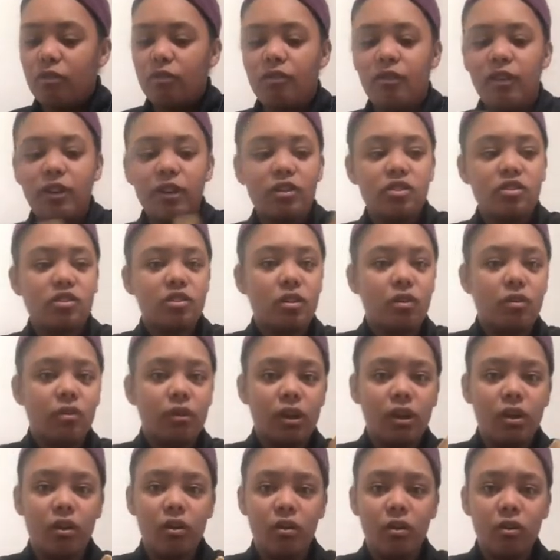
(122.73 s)
finish going
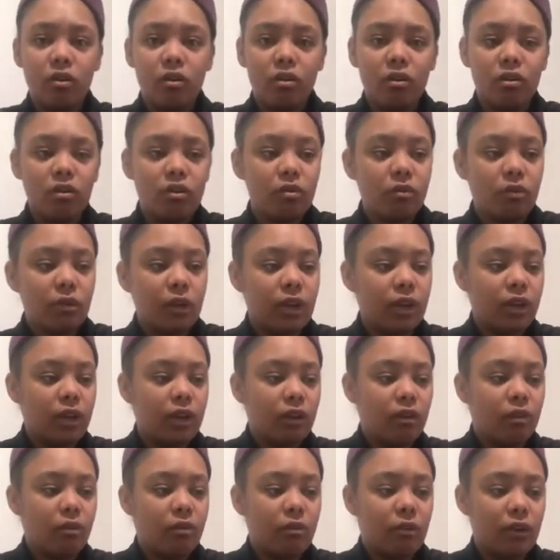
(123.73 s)
all the way
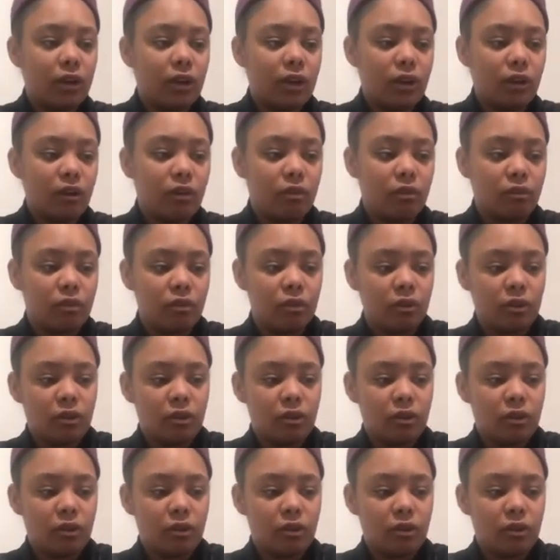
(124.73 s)
around.